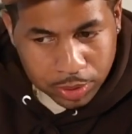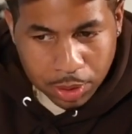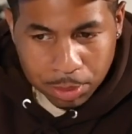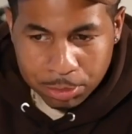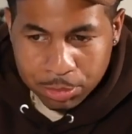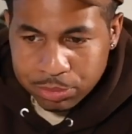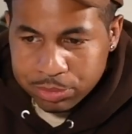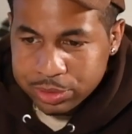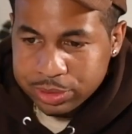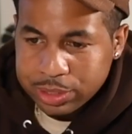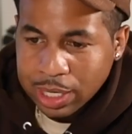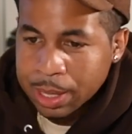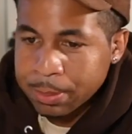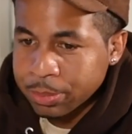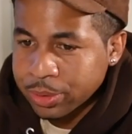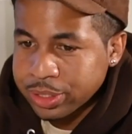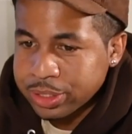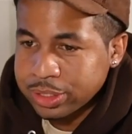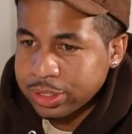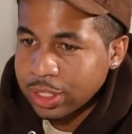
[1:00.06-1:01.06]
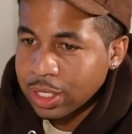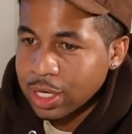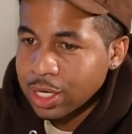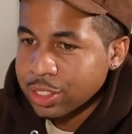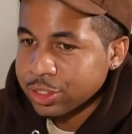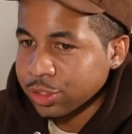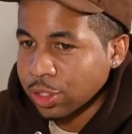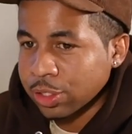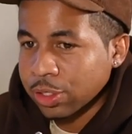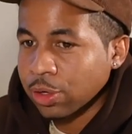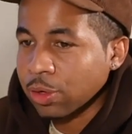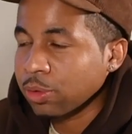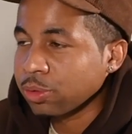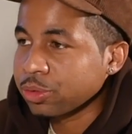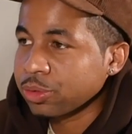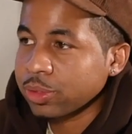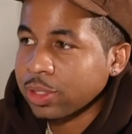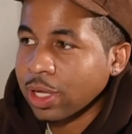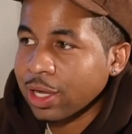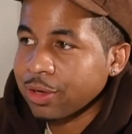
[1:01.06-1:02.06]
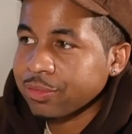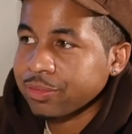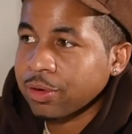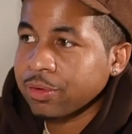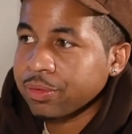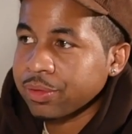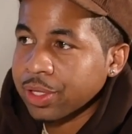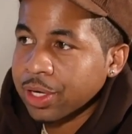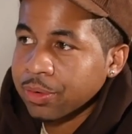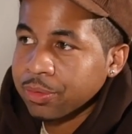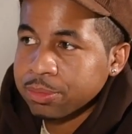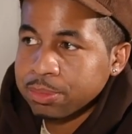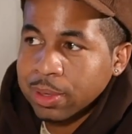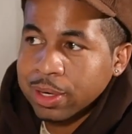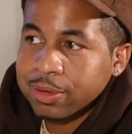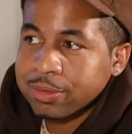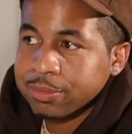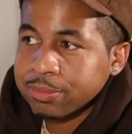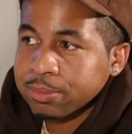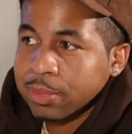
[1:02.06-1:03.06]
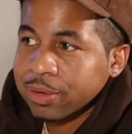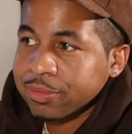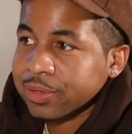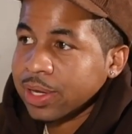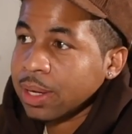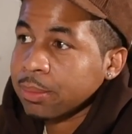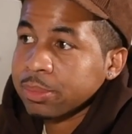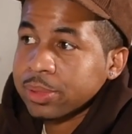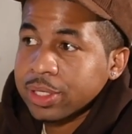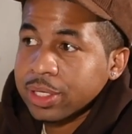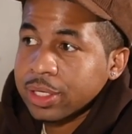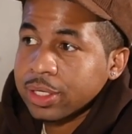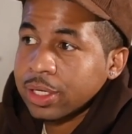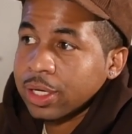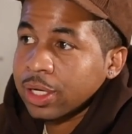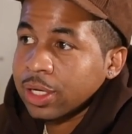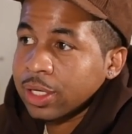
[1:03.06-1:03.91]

Moved to Cypress, started a whole new life over there with my family, and